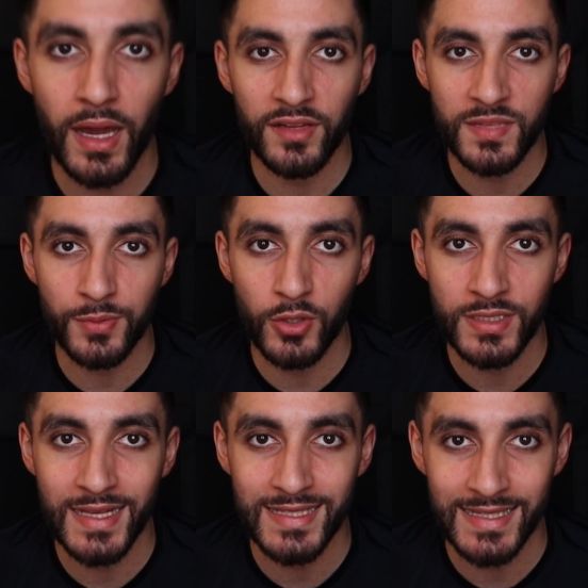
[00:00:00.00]
part of this
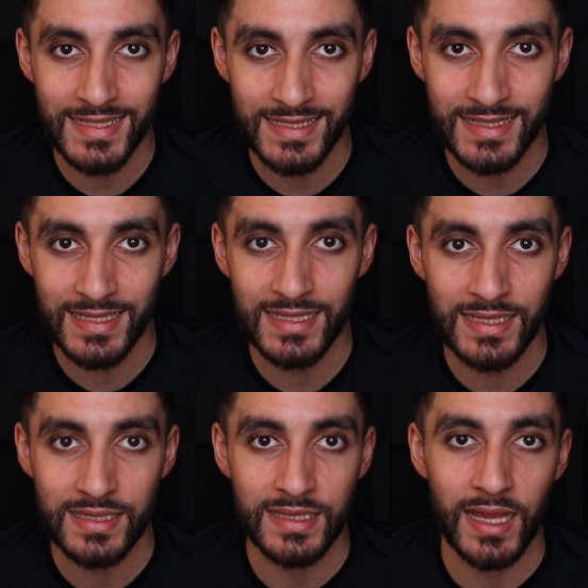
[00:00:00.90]
process is
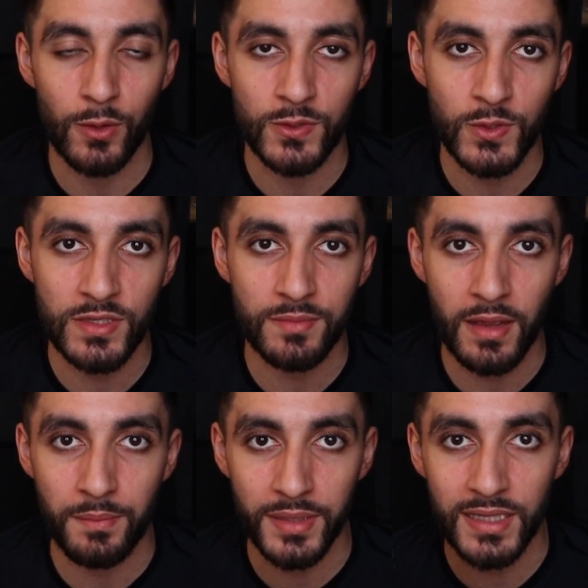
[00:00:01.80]
consistency. I was using
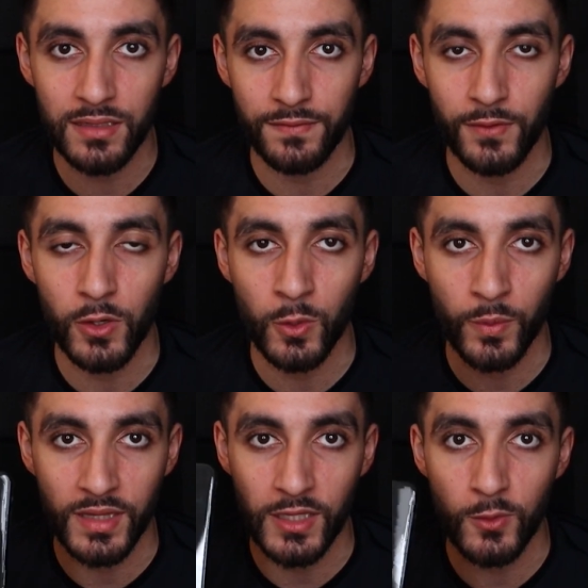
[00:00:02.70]
my burner
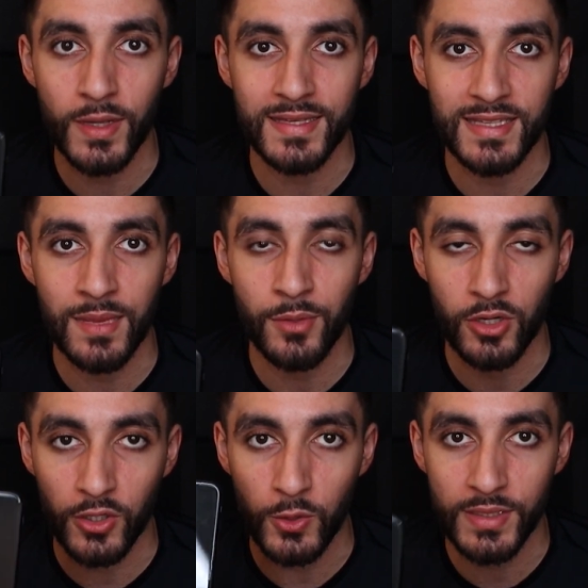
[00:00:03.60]
phone with a US SIM
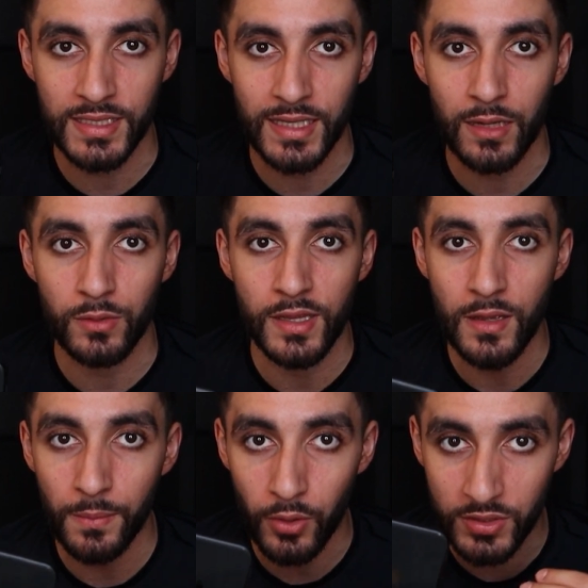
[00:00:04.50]
on a US account,
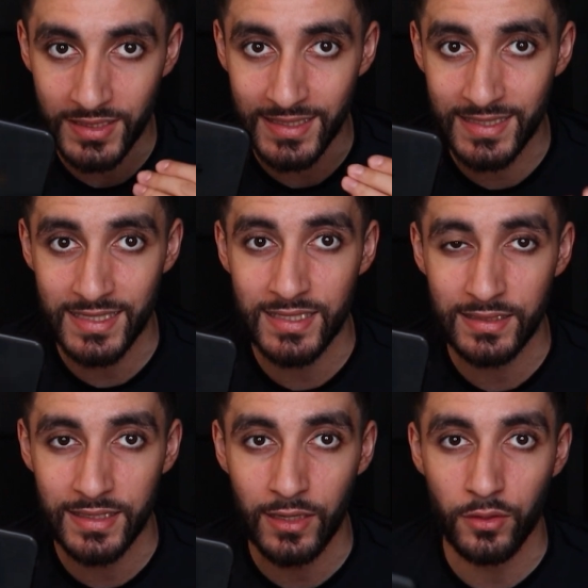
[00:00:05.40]
posting
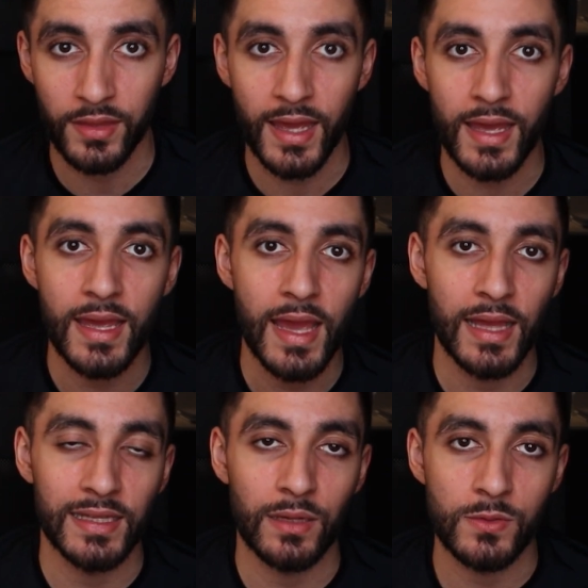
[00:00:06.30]
consistently on there.
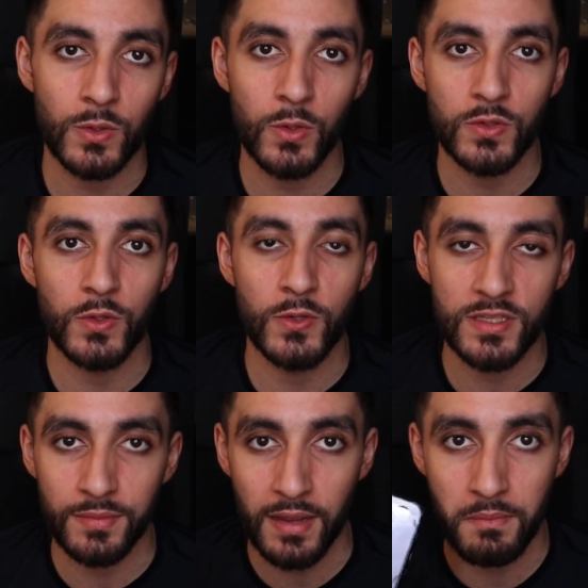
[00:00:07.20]
And then I was also
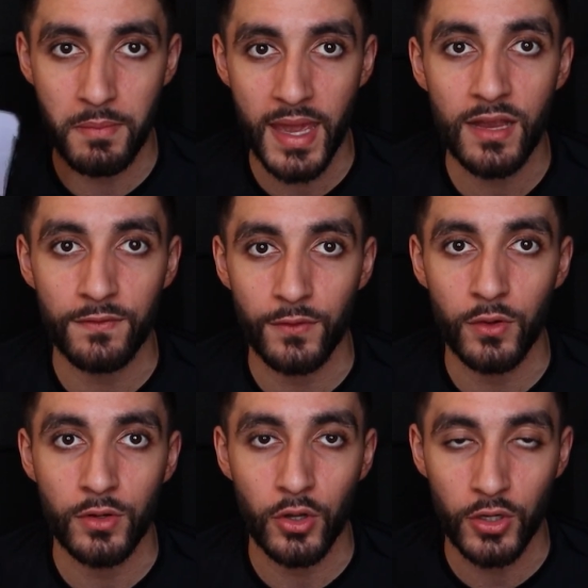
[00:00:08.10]
using my main
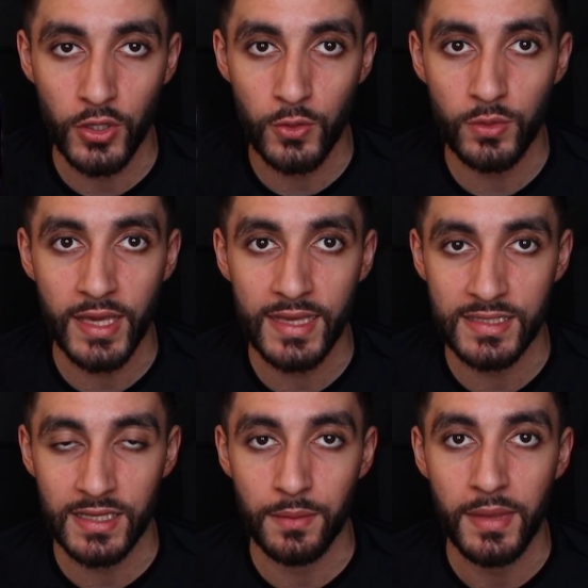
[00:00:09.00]
phone on a UK
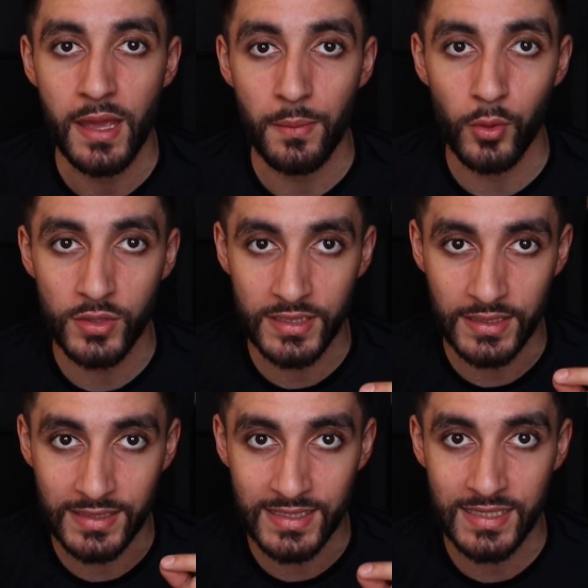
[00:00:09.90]
SIM,
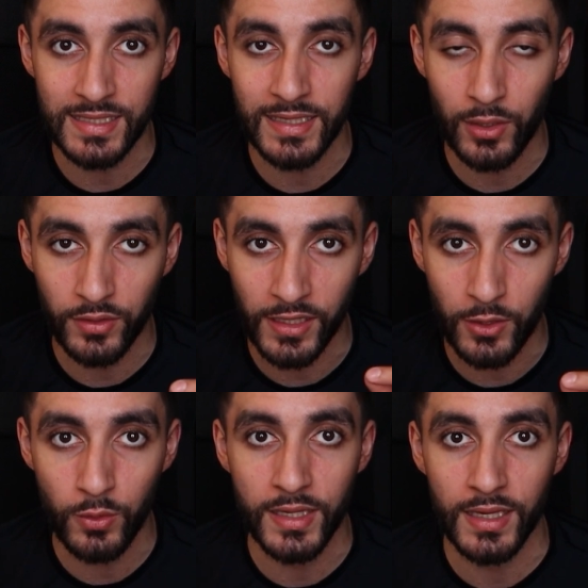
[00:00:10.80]
posting consistently on
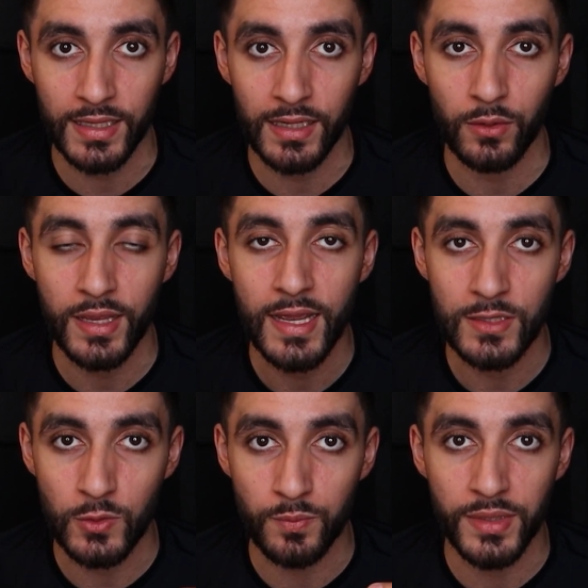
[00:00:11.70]
the UK account
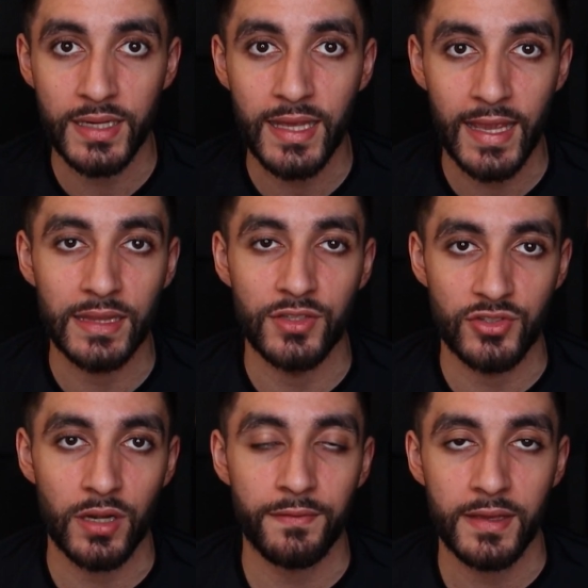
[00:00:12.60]
to bring in the
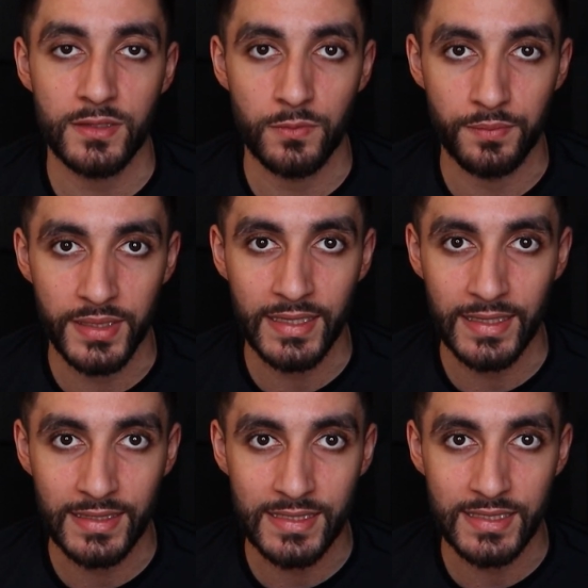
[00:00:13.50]
traffic, to
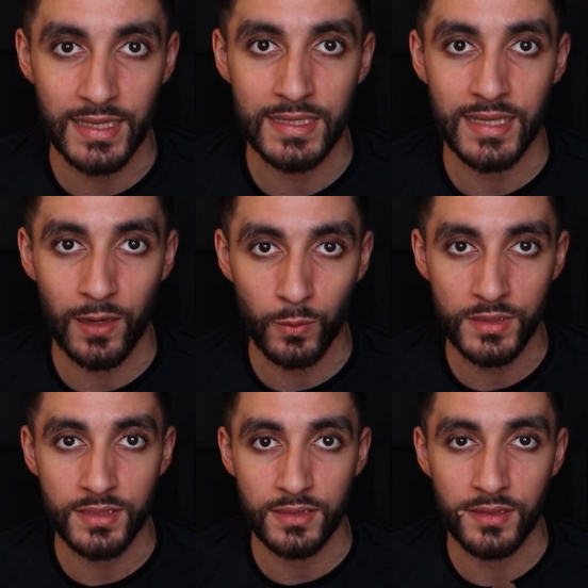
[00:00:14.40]
bring in the sales I
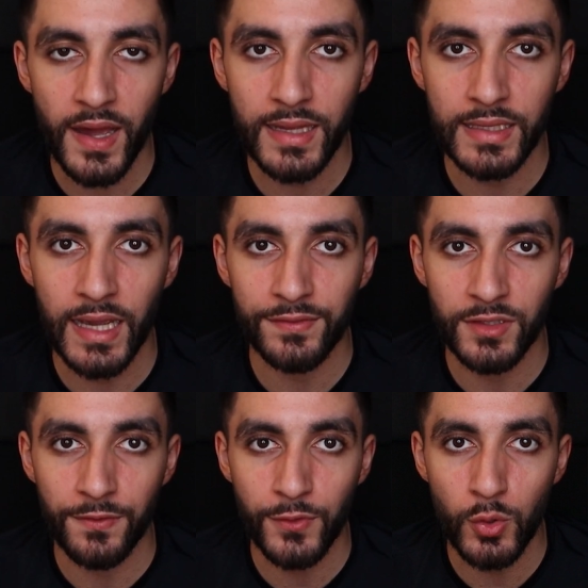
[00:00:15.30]
wanted. Finally,
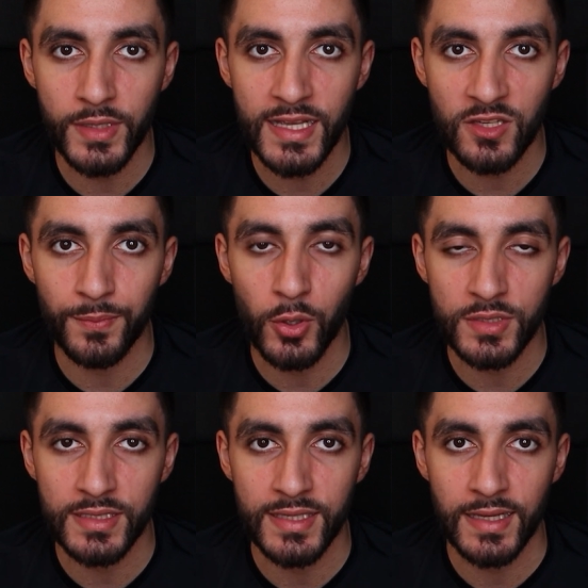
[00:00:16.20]
after a few days of
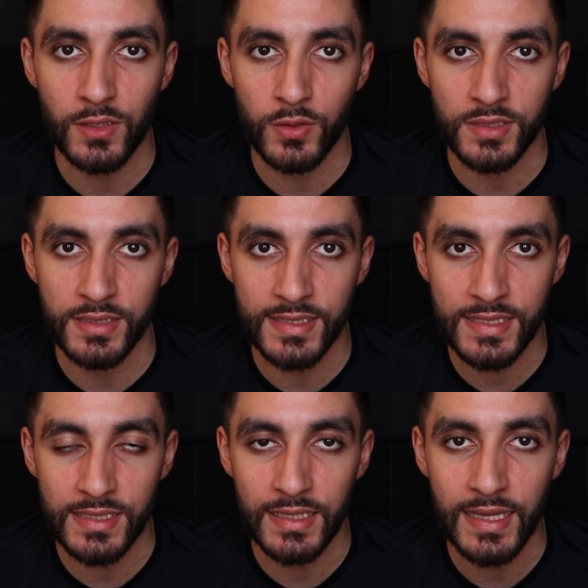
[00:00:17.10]
posting TikToks
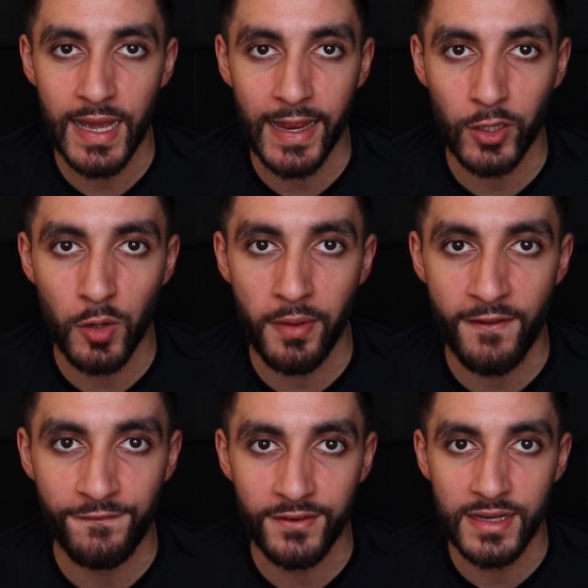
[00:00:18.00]
consistently, I got
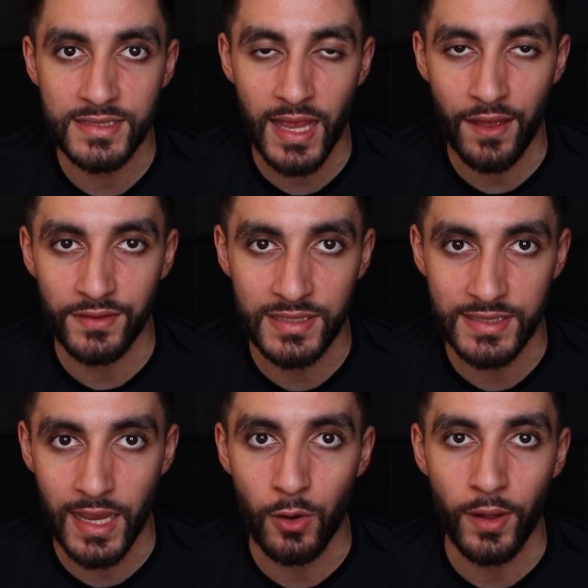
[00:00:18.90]
my first ever
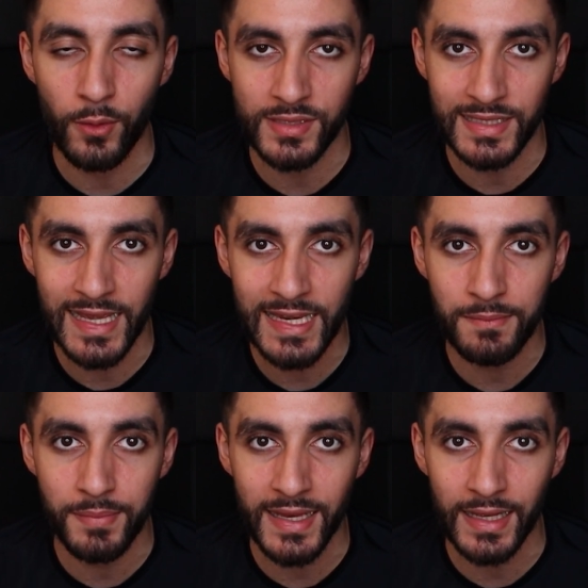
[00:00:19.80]
sale. I was laid
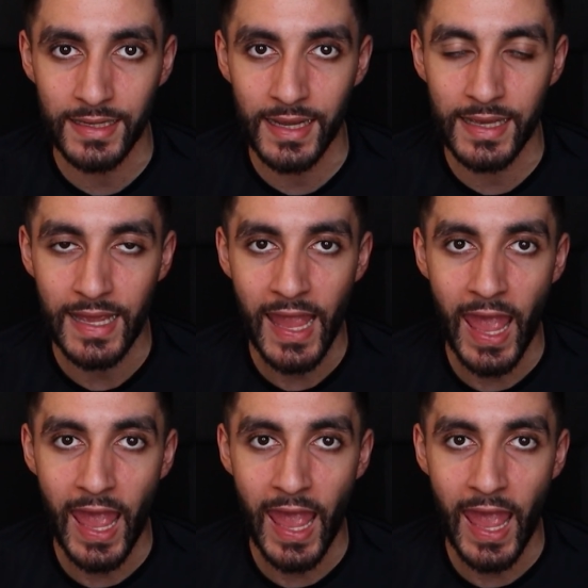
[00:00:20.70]
in bed at night